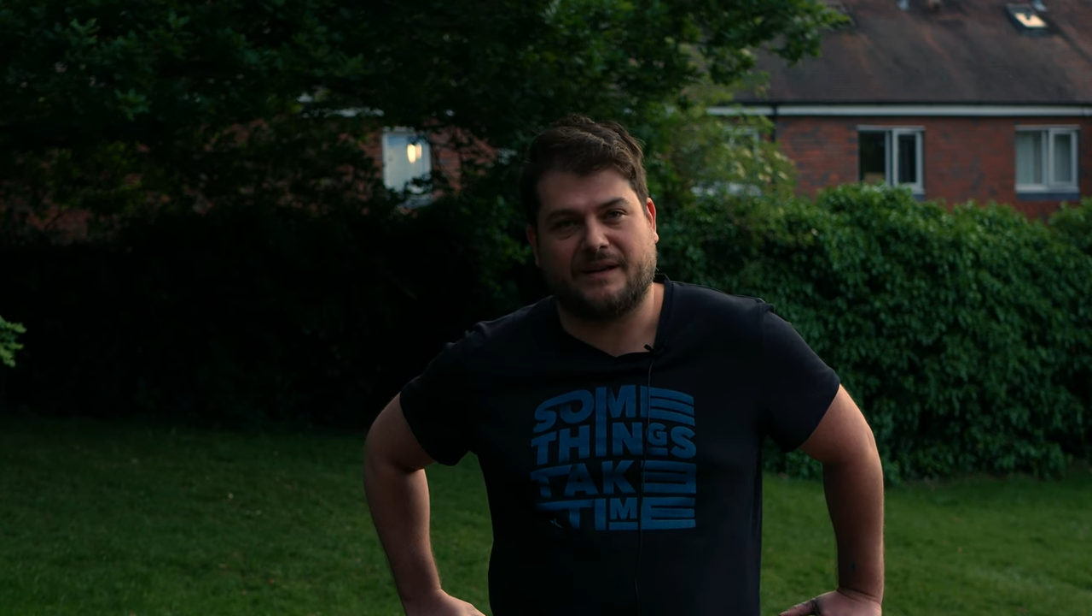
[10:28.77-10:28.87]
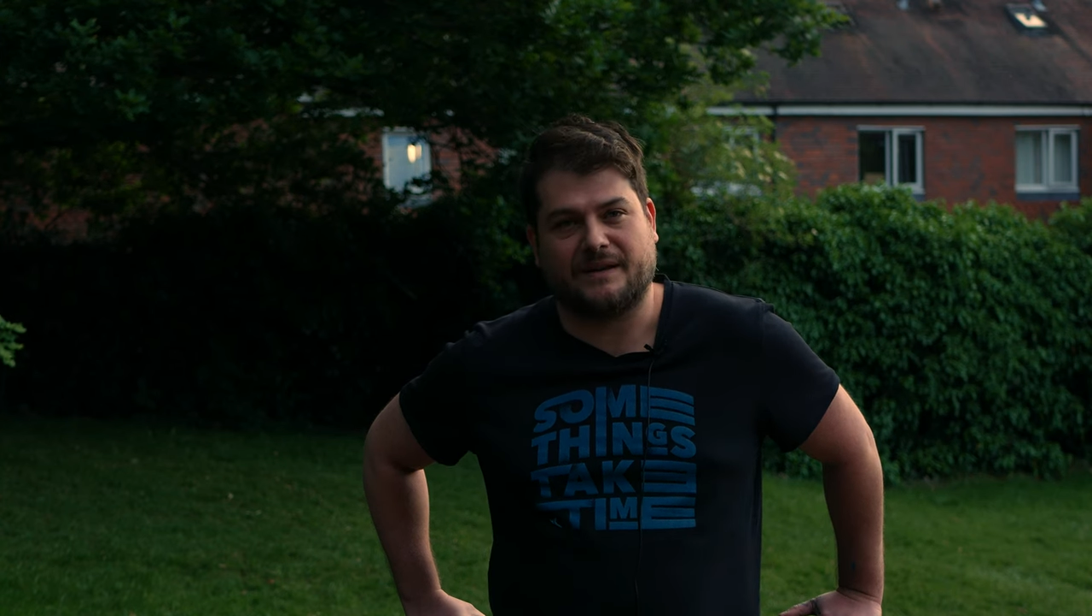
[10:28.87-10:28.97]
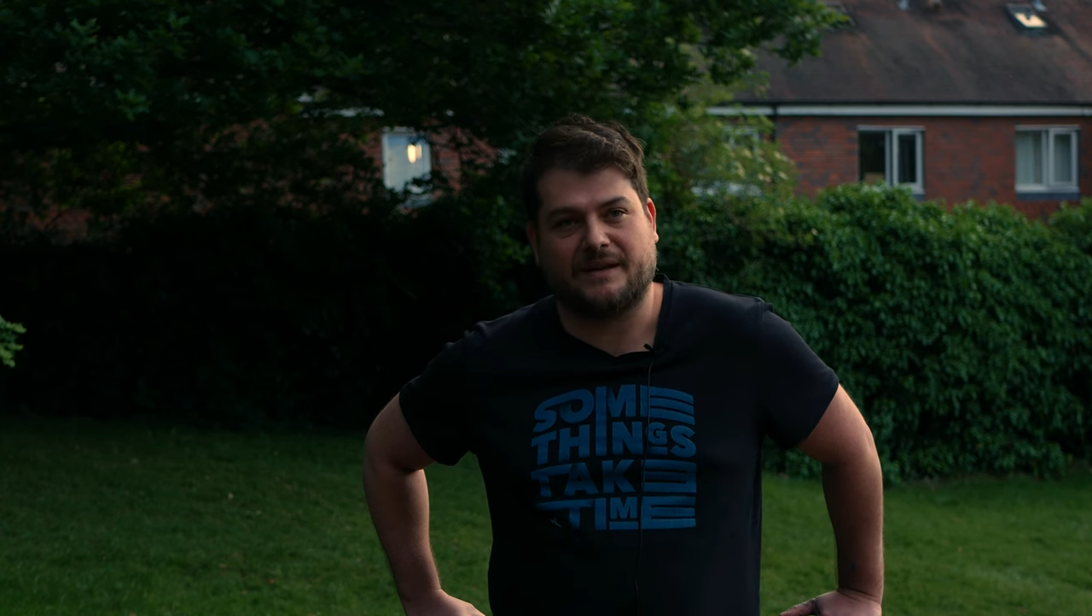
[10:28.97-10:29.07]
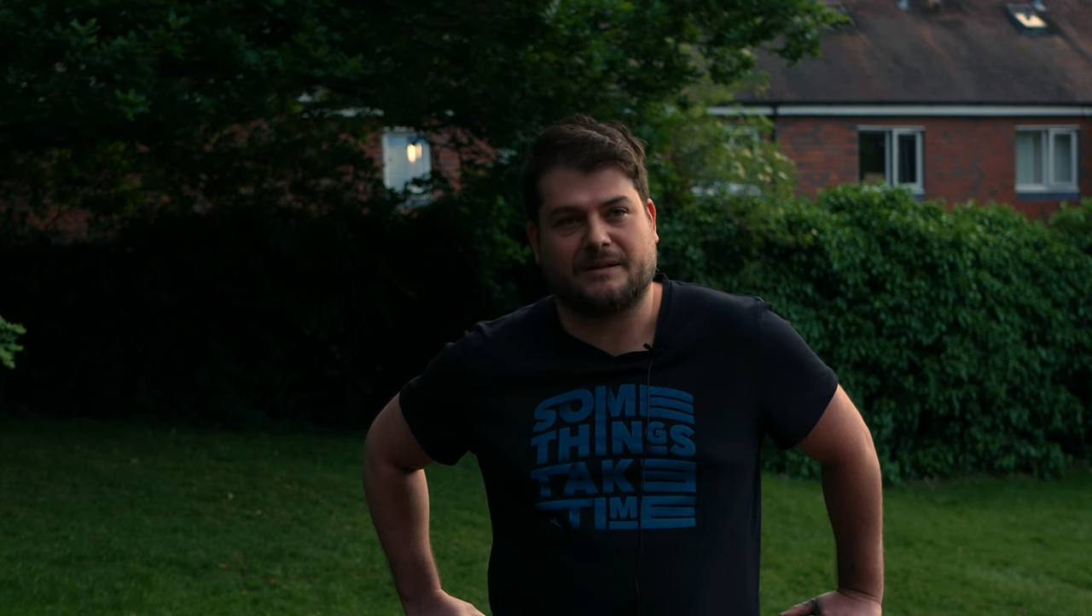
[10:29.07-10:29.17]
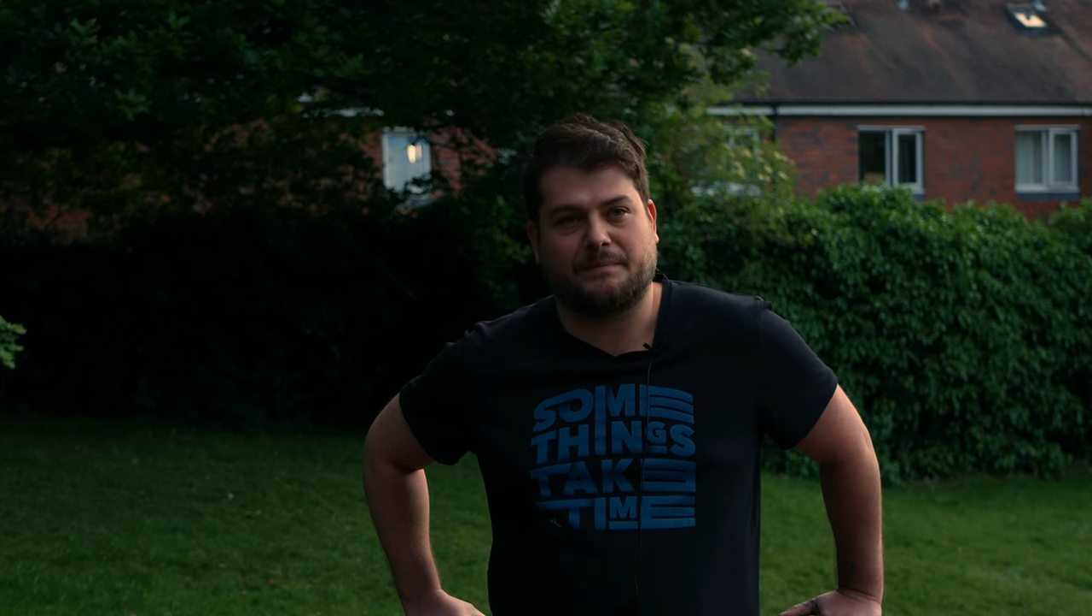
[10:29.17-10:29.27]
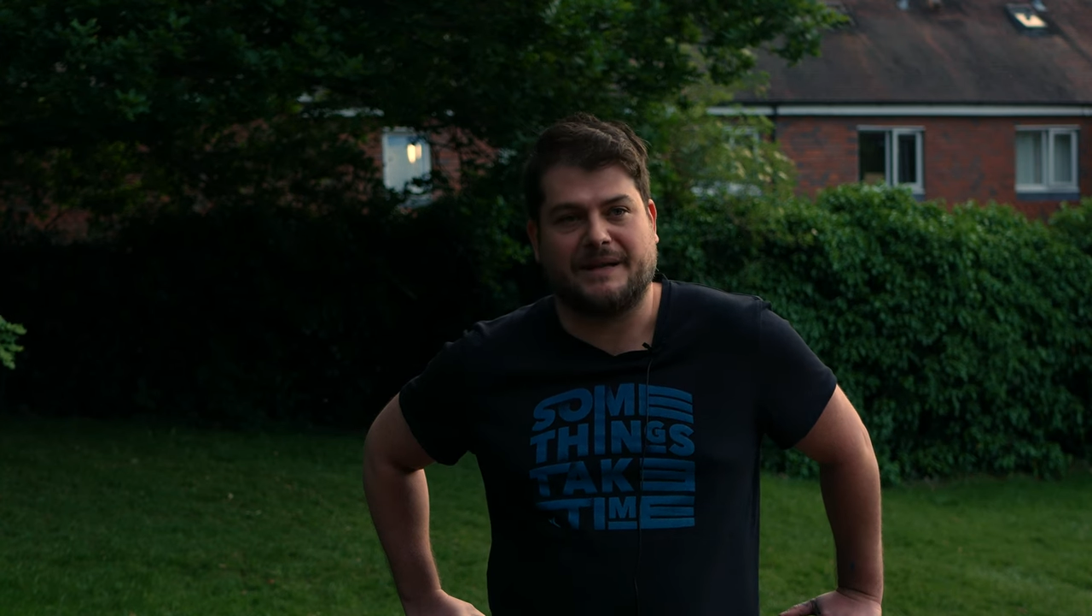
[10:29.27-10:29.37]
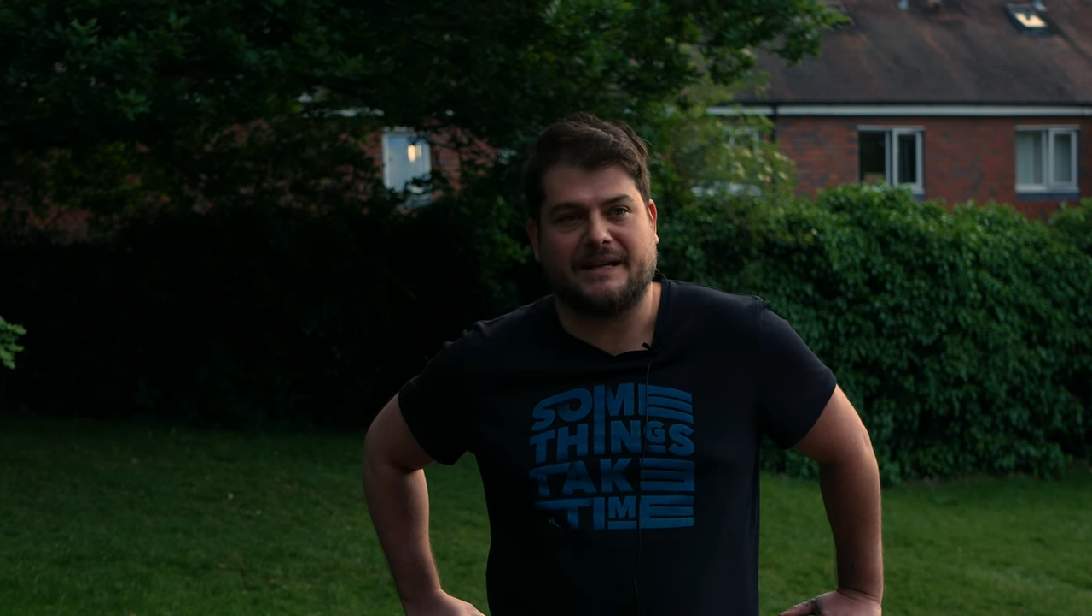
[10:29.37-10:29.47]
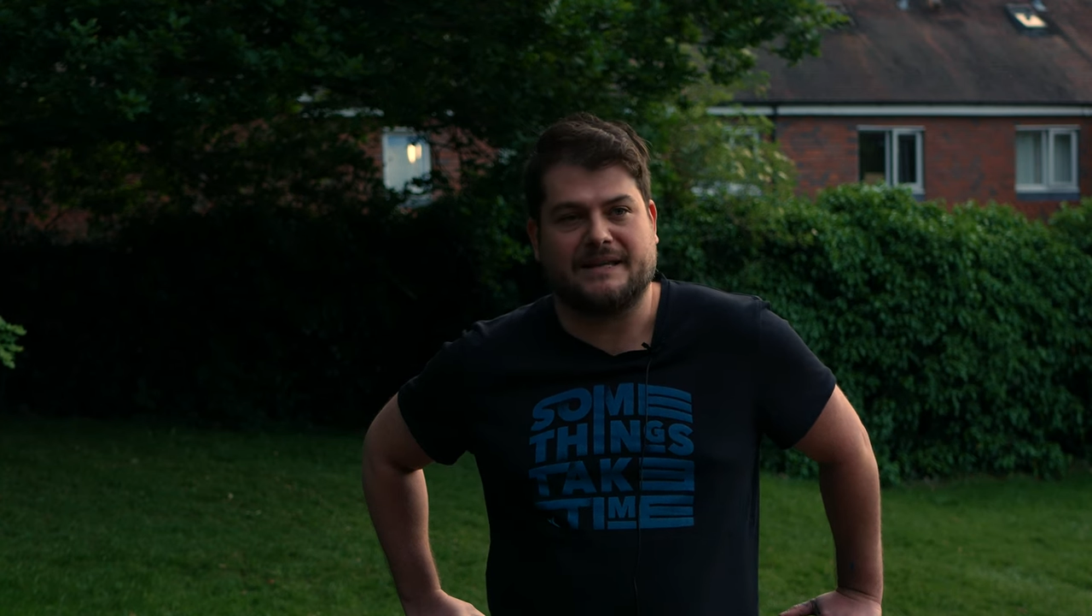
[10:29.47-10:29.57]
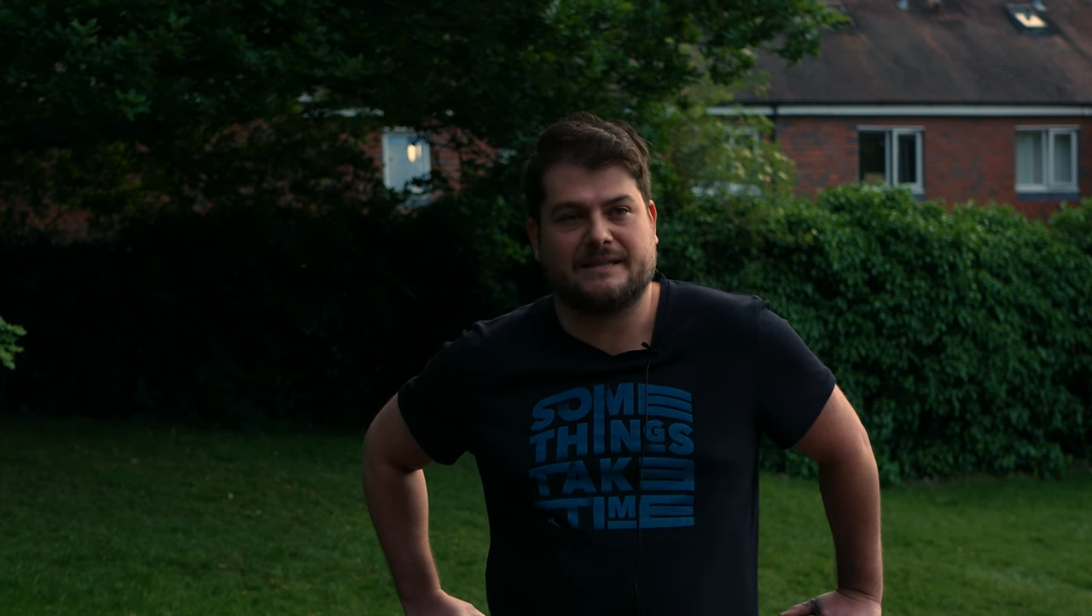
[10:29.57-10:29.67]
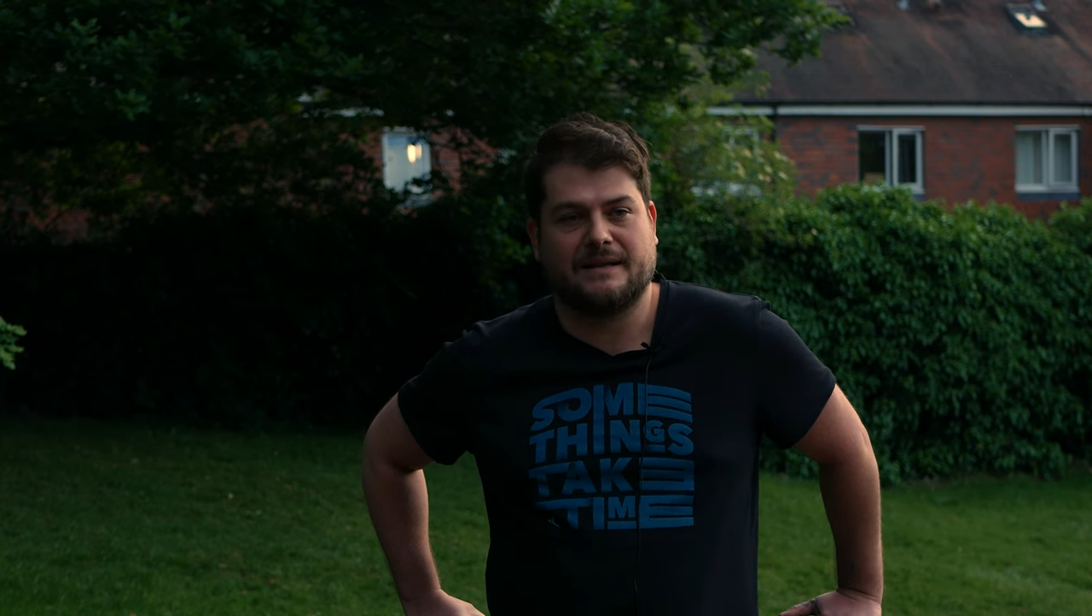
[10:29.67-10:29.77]
and that
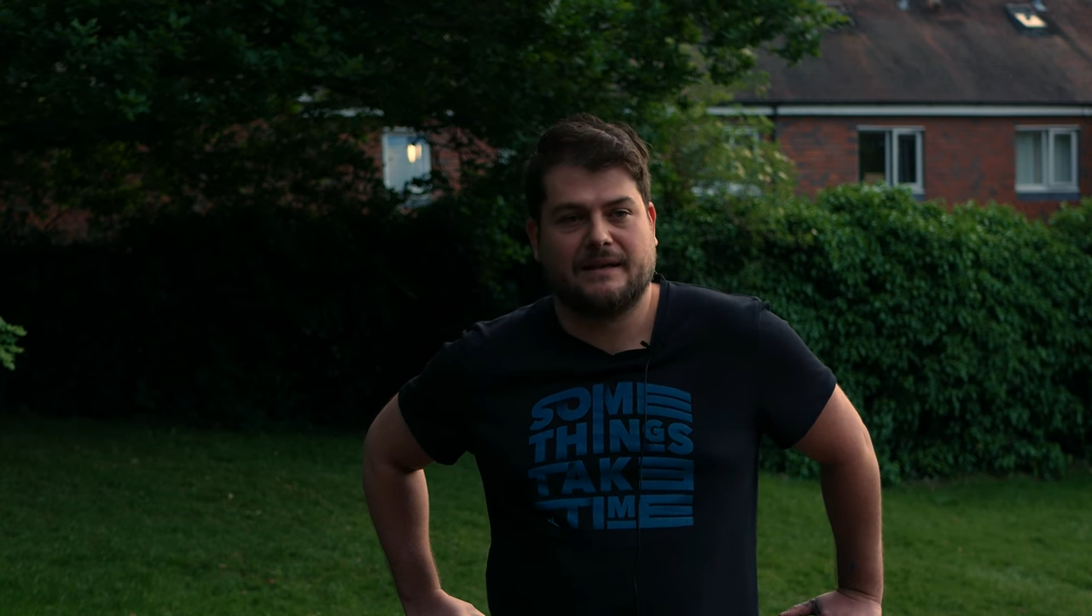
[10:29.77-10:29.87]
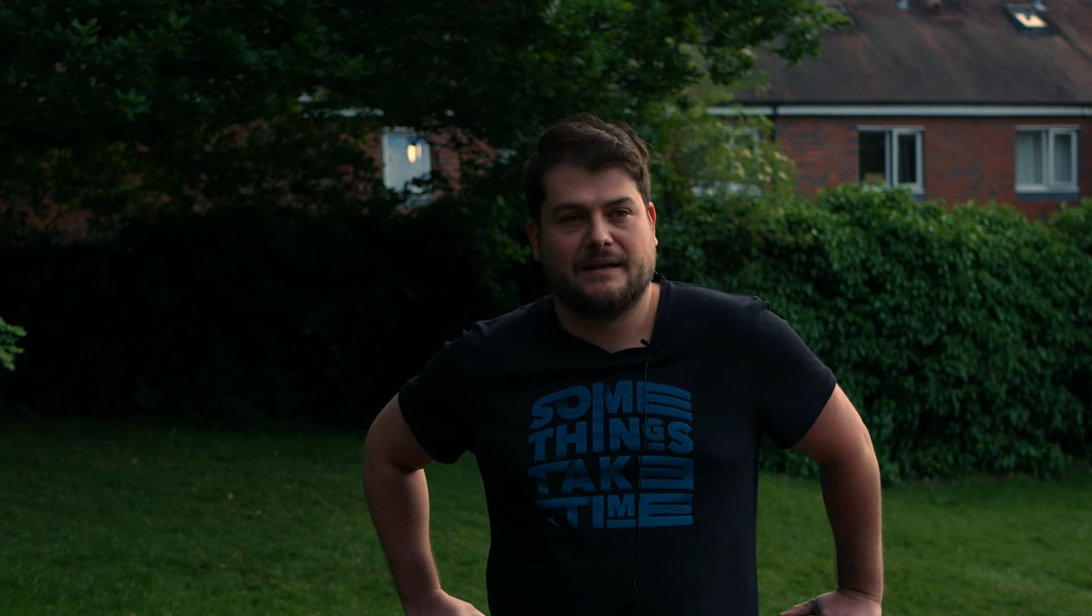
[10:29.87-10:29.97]
please